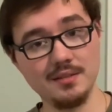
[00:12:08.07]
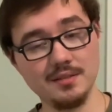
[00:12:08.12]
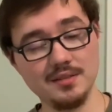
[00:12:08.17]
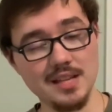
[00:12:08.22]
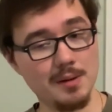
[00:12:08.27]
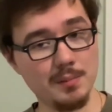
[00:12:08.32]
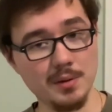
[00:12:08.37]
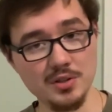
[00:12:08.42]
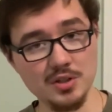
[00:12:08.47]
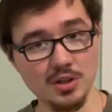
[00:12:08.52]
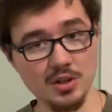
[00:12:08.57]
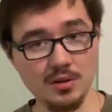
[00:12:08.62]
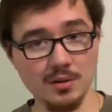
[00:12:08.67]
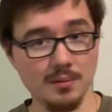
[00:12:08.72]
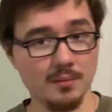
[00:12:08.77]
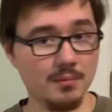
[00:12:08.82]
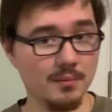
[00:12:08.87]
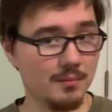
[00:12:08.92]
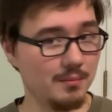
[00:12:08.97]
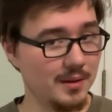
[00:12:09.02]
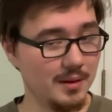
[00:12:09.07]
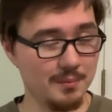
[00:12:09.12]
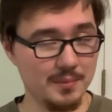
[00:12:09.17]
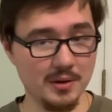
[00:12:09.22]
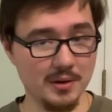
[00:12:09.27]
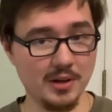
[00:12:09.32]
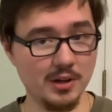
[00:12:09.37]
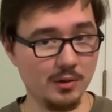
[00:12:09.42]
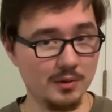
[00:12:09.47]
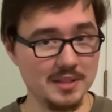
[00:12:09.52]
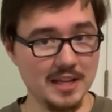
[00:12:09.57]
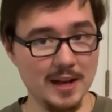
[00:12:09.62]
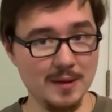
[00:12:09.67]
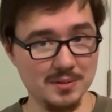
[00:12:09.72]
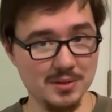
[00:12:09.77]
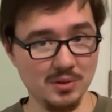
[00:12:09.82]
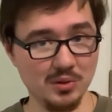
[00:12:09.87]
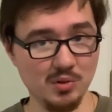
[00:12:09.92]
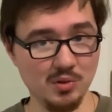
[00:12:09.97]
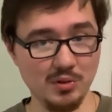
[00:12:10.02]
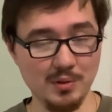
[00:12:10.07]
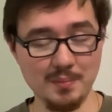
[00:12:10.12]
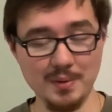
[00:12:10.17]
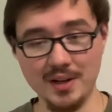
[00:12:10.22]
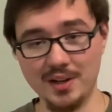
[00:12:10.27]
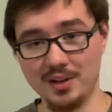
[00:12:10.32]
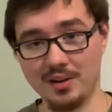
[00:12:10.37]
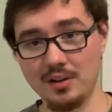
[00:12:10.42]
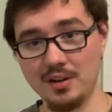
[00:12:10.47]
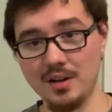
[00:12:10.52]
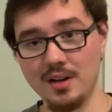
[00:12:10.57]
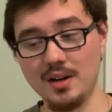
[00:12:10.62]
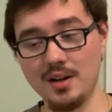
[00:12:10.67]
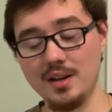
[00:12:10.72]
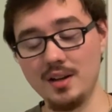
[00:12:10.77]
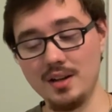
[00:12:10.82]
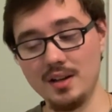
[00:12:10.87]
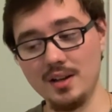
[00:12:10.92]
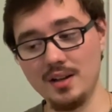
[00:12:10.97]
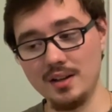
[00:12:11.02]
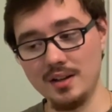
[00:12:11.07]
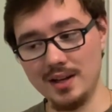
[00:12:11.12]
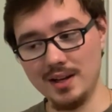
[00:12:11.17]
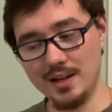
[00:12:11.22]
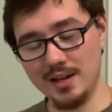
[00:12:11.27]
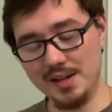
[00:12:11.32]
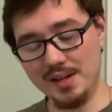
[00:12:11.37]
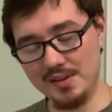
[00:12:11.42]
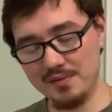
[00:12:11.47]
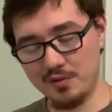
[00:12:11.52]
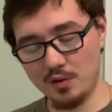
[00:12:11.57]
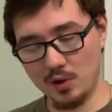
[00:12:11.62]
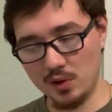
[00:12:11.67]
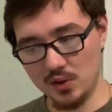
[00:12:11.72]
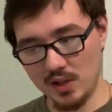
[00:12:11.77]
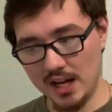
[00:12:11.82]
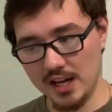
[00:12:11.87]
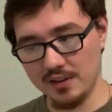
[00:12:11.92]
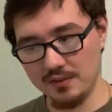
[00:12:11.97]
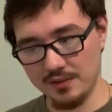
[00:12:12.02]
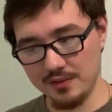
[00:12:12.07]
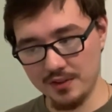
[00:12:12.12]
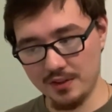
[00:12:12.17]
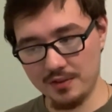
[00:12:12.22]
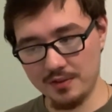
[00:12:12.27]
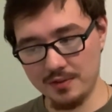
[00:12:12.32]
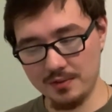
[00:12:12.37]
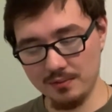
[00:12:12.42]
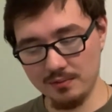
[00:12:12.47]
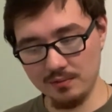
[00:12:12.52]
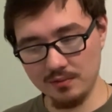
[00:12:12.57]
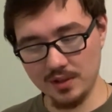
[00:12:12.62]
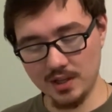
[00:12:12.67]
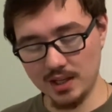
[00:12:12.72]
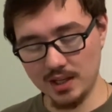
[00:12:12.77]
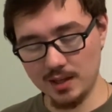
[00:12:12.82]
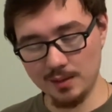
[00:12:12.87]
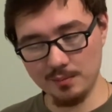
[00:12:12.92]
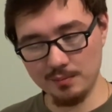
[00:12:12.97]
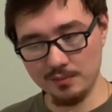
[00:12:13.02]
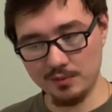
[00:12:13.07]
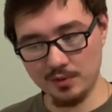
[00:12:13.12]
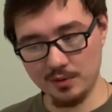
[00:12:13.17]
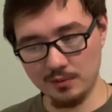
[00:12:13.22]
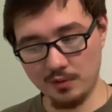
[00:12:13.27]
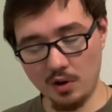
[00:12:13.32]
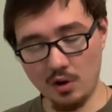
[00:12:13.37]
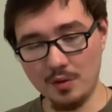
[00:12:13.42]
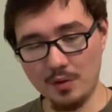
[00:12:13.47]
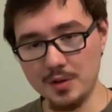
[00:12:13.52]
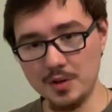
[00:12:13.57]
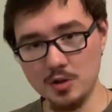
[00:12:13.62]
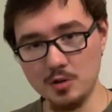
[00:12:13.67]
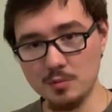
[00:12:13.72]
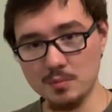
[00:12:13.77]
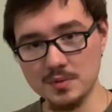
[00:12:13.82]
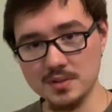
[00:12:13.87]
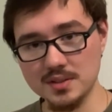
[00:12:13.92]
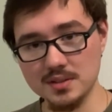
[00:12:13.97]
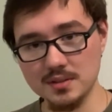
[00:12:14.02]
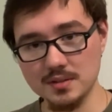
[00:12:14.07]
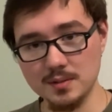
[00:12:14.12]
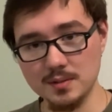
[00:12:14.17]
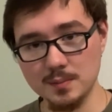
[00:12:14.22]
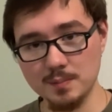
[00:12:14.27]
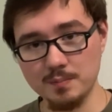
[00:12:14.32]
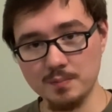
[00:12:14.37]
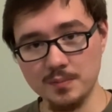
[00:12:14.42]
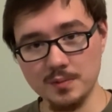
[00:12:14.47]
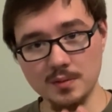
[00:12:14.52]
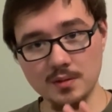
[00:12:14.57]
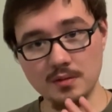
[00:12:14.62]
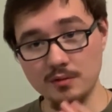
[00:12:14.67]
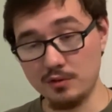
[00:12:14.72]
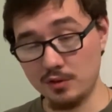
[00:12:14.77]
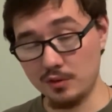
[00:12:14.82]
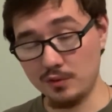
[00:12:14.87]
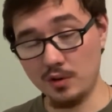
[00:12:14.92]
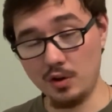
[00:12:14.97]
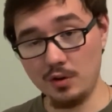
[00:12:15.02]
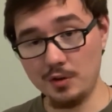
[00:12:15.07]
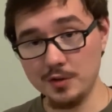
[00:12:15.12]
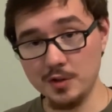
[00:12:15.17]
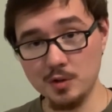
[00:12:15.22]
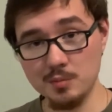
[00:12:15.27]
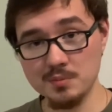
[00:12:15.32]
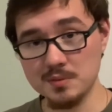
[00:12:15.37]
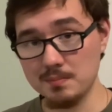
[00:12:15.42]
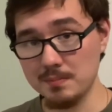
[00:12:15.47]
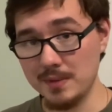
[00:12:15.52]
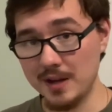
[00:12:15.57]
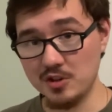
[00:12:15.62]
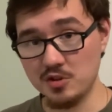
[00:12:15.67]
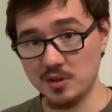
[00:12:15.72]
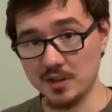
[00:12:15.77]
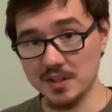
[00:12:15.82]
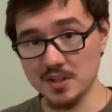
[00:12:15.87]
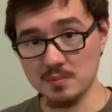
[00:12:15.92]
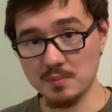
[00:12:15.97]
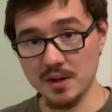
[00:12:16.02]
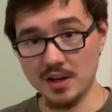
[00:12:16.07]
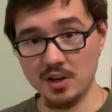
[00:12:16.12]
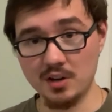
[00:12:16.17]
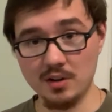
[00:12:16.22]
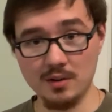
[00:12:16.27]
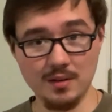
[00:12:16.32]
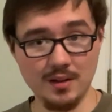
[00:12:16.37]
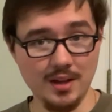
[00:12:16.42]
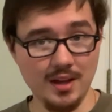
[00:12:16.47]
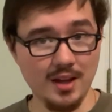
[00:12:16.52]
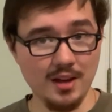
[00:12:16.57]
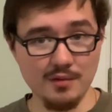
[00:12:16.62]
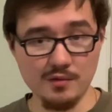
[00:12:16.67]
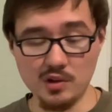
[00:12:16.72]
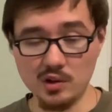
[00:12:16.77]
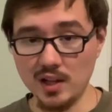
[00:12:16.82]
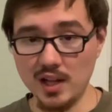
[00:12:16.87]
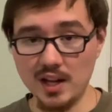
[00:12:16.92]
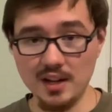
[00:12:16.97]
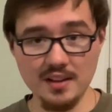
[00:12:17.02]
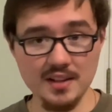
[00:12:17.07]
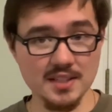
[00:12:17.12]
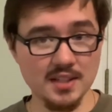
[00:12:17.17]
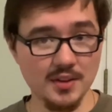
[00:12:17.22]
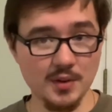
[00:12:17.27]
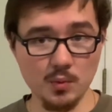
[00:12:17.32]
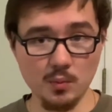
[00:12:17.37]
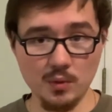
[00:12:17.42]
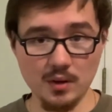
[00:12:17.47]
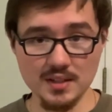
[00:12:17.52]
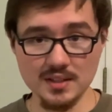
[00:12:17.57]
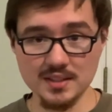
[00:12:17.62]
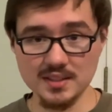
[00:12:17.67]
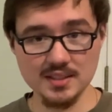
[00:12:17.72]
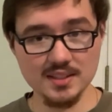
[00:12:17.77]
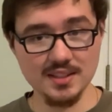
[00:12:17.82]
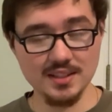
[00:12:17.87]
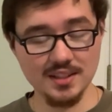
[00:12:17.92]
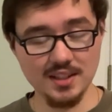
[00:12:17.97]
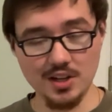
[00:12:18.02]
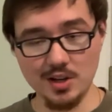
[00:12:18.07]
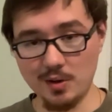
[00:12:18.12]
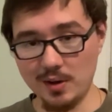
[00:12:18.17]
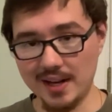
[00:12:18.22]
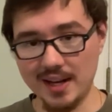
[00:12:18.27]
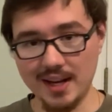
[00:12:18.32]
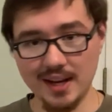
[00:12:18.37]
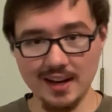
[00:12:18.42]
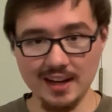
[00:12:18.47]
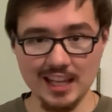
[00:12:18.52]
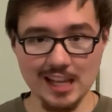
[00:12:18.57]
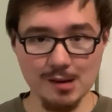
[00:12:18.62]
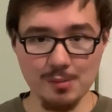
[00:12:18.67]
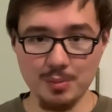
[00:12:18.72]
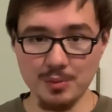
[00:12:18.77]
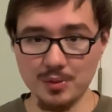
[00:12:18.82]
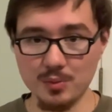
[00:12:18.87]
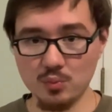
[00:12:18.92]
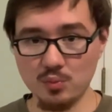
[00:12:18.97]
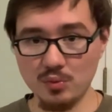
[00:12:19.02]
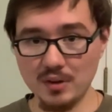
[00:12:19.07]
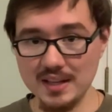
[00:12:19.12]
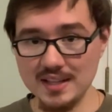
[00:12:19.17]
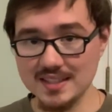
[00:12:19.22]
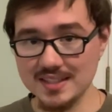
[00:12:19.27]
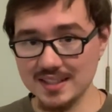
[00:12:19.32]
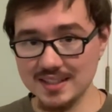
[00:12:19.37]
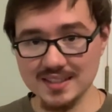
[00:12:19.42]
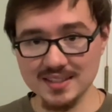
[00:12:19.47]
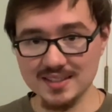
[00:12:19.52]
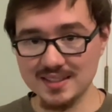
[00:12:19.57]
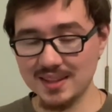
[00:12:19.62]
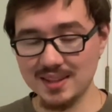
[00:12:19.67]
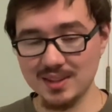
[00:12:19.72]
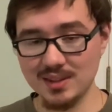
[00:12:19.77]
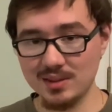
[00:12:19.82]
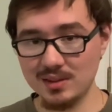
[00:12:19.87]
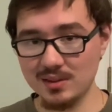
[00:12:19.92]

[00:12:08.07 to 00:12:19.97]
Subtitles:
temperature, Imperial was absolutely better. For a lot of the, for volumes, metric is better. For a lot of these other ones, I kind of came up with the reasons that